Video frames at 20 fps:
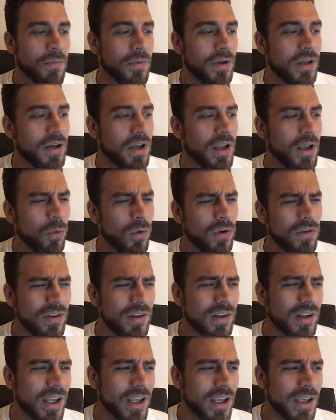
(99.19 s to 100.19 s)
I mean, it
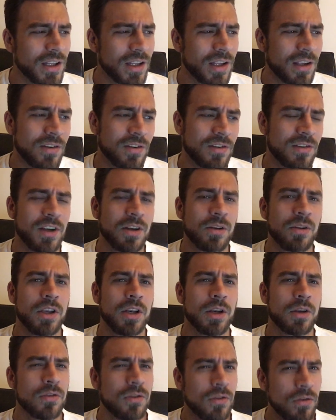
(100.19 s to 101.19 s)
wasn't like
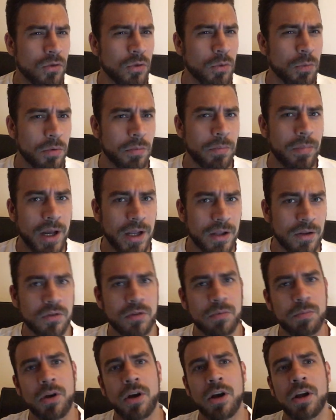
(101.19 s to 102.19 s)
necessarily in a super bad
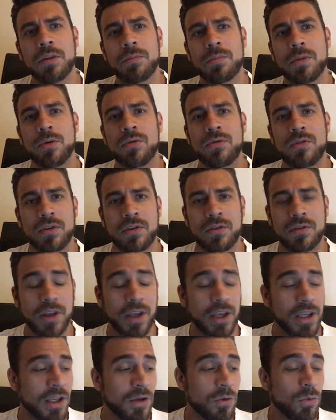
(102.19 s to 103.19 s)
spot, but it was just
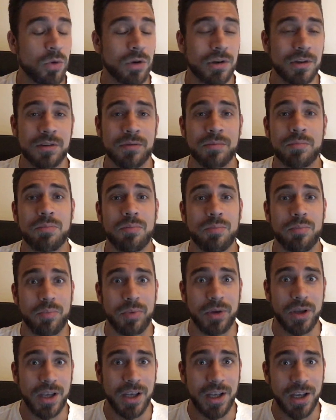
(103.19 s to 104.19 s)
like it was
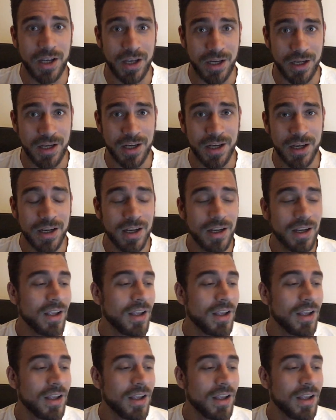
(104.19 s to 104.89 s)
big.